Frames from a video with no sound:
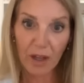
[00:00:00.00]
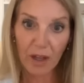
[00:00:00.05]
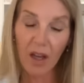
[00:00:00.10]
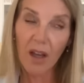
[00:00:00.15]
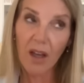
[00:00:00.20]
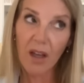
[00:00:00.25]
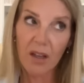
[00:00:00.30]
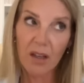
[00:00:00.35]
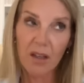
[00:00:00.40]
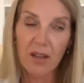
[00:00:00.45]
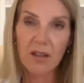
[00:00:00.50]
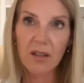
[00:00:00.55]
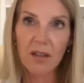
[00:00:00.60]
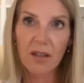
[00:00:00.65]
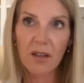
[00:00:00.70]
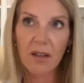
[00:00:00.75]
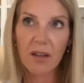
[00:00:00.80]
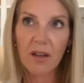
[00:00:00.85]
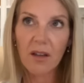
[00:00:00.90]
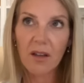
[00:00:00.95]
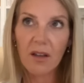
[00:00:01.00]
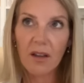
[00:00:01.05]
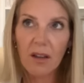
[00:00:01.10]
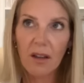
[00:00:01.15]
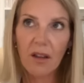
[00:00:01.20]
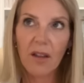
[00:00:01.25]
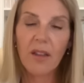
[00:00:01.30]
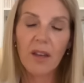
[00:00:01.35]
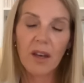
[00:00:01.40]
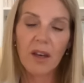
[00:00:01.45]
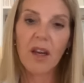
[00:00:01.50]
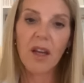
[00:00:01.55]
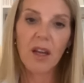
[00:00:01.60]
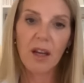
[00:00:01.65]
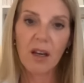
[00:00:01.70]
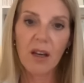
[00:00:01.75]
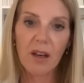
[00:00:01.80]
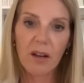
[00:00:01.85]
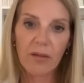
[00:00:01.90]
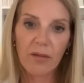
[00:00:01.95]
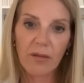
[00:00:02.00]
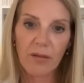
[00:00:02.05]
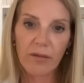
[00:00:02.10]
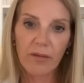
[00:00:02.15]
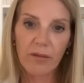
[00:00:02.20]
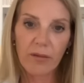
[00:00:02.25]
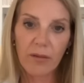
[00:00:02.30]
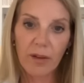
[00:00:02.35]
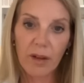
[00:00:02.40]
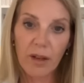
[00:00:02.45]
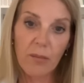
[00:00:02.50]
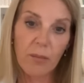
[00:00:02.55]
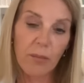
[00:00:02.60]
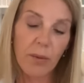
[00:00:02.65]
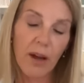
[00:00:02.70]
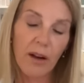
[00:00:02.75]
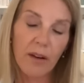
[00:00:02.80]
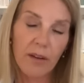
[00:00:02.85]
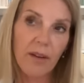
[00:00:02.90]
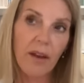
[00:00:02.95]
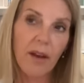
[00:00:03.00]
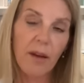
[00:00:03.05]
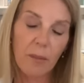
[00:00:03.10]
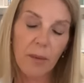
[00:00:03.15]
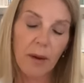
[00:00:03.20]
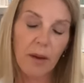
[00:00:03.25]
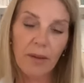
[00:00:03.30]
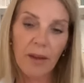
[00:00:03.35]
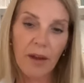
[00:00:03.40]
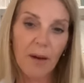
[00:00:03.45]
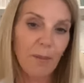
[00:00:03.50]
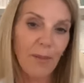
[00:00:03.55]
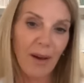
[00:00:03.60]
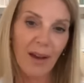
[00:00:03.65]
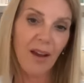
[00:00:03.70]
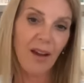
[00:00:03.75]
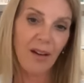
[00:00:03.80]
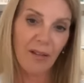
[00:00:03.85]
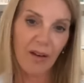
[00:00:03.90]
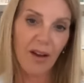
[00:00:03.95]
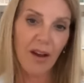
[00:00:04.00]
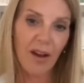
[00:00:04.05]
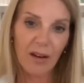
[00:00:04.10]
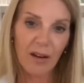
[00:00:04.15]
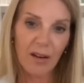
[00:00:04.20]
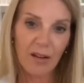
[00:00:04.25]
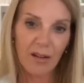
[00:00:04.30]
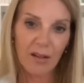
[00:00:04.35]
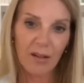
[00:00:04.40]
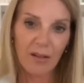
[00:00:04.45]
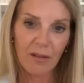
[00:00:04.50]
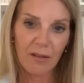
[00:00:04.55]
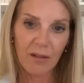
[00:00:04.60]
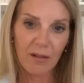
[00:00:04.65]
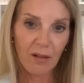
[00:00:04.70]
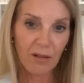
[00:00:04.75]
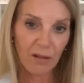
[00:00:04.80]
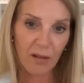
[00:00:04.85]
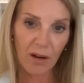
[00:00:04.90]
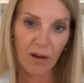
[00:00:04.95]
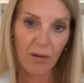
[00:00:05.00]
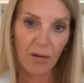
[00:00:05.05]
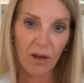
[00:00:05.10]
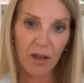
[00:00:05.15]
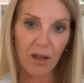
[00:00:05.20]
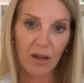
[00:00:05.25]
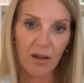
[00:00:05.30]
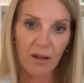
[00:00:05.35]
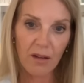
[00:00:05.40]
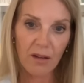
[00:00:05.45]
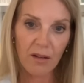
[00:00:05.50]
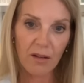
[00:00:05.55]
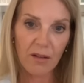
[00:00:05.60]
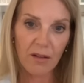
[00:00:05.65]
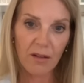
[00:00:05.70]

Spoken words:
And the negative impact that may have had ongoing